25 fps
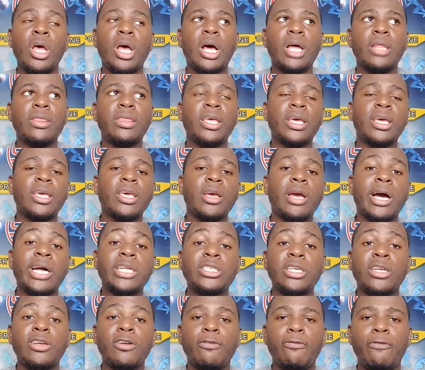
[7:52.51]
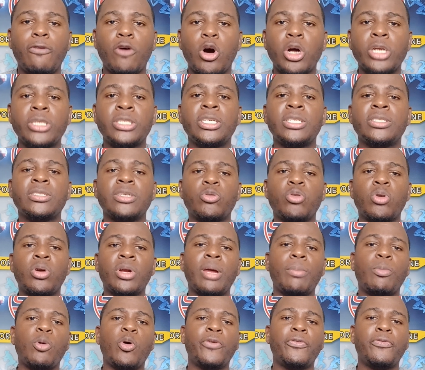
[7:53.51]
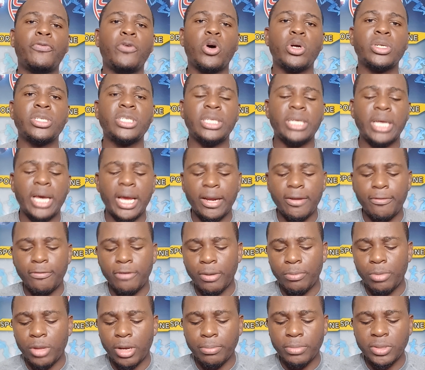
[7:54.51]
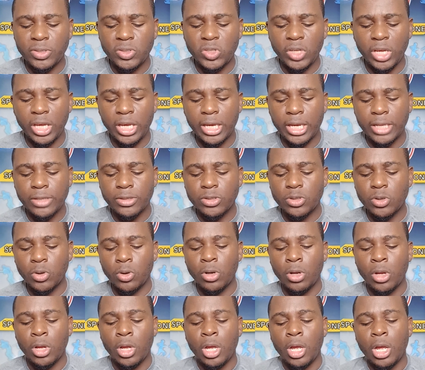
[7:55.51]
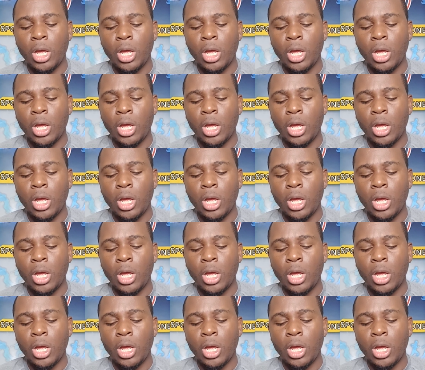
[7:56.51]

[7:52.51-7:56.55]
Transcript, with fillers: I think he got in the 40s, around about 49 if I'm not mistaken. So